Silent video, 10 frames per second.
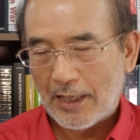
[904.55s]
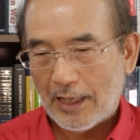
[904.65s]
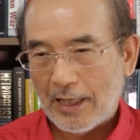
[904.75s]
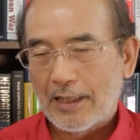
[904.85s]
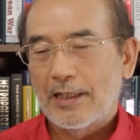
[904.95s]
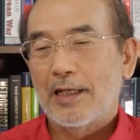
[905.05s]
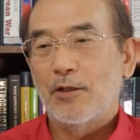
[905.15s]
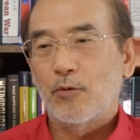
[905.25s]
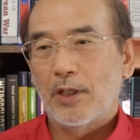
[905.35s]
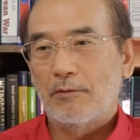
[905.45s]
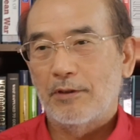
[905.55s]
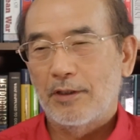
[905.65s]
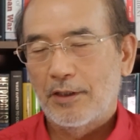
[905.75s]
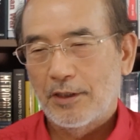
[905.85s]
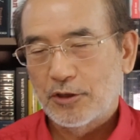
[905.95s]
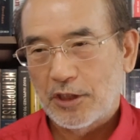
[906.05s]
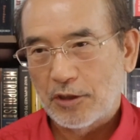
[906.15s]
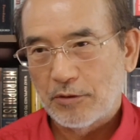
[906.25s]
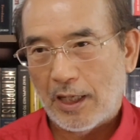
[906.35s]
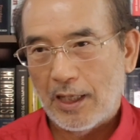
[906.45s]
And then we have
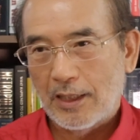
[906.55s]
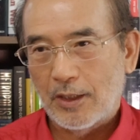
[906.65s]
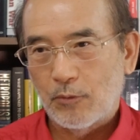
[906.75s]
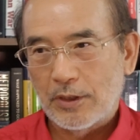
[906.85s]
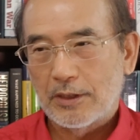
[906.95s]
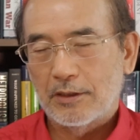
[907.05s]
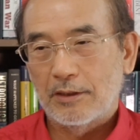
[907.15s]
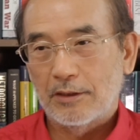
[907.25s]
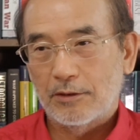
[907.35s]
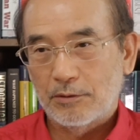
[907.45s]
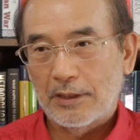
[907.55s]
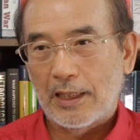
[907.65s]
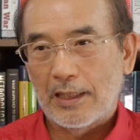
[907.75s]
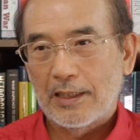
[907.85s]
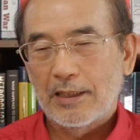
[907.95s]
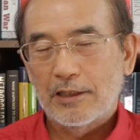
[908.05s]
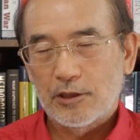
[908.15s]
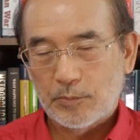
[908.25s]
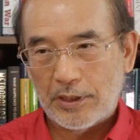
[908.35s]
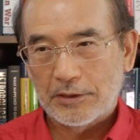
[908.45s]
Jeju Island, which is today
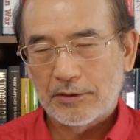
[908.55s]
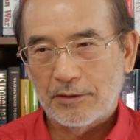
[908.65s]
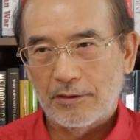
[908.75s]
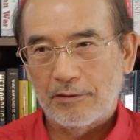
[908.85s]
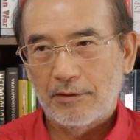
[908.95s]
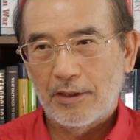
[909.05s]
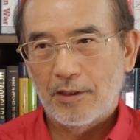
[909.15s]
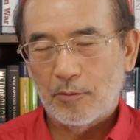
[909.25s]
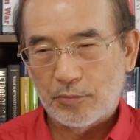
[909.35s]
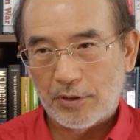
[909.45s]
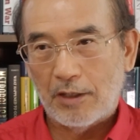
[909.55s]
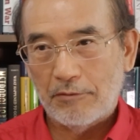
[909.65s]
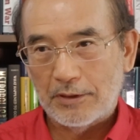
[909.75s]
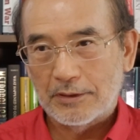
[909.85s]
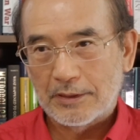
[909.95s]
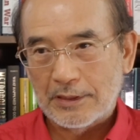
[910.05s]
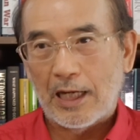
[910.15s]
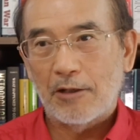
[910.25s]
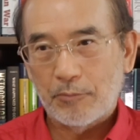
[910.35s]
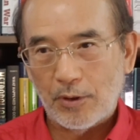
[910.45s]
special province
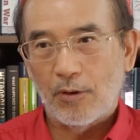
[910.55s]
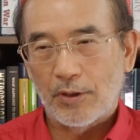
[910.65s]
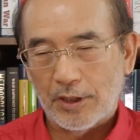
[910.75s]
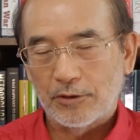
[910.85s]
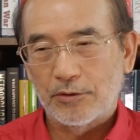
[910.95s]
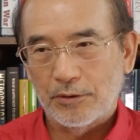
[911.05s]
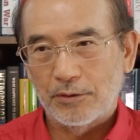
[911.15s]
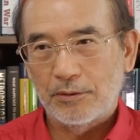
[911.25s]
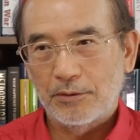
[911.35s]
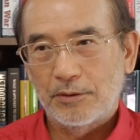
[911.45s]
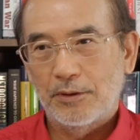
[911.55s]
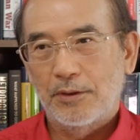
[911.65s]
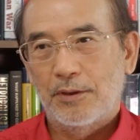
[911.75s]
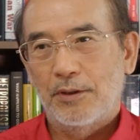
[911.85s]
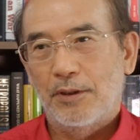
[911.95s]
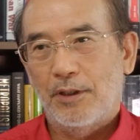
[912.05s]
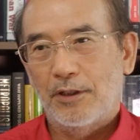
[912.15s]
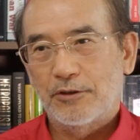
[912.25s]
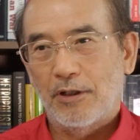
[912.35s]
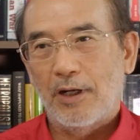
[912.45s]
not belonging to
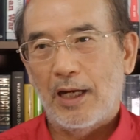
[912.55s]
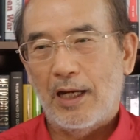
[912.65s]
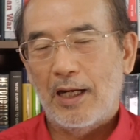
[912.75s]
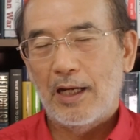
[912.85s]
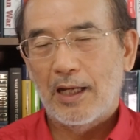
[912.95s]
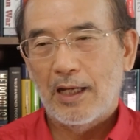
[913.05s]
Jeolla,